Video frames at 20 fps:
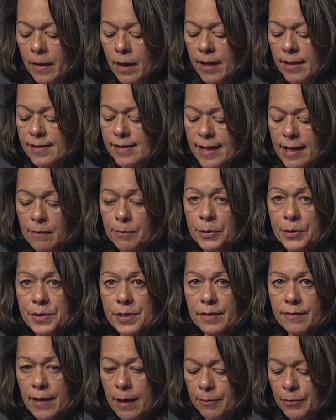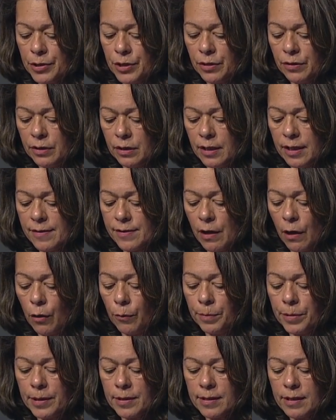Examples of opportunities
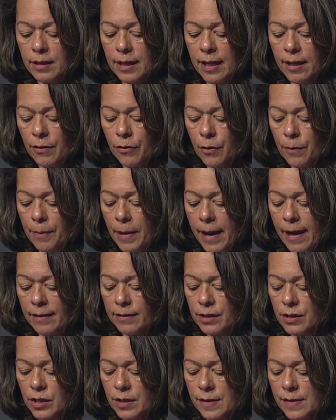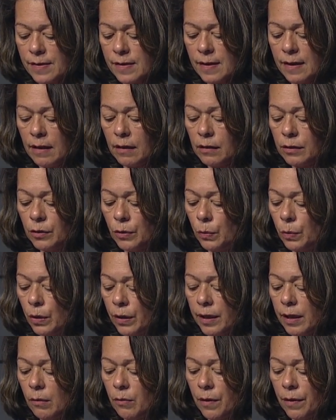open to anthropologists include
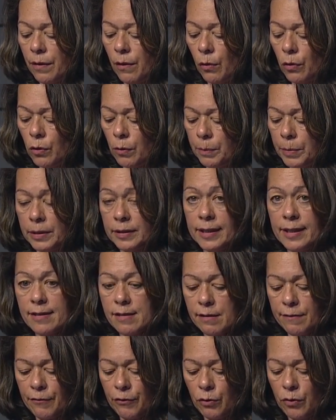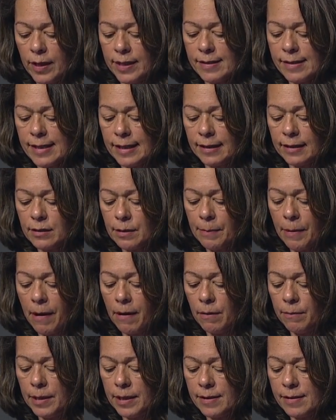working with local police forensic
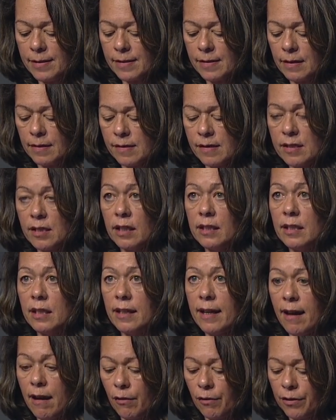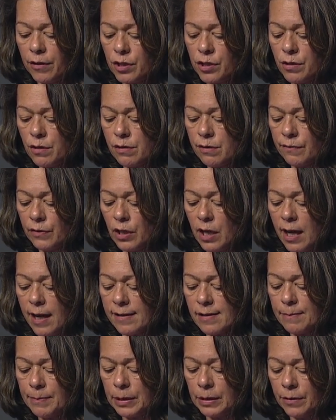departments, studying health issues for
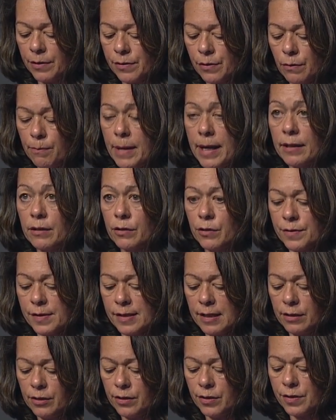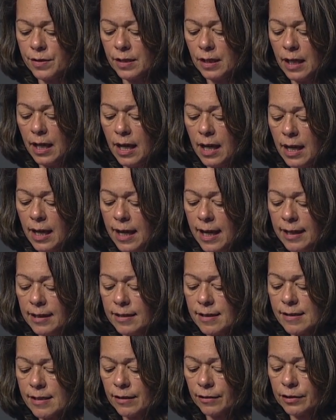hospitals or medical centers, and
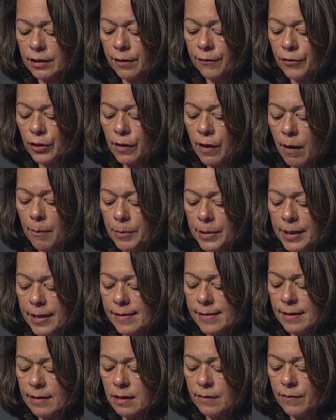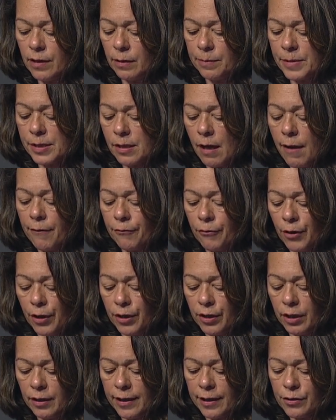consulting for companies that develop software
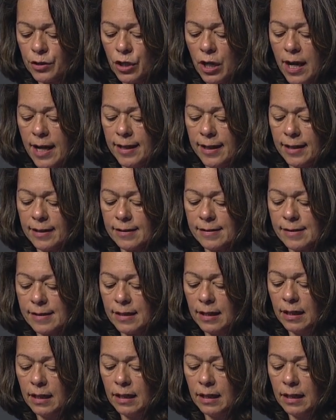and electronics.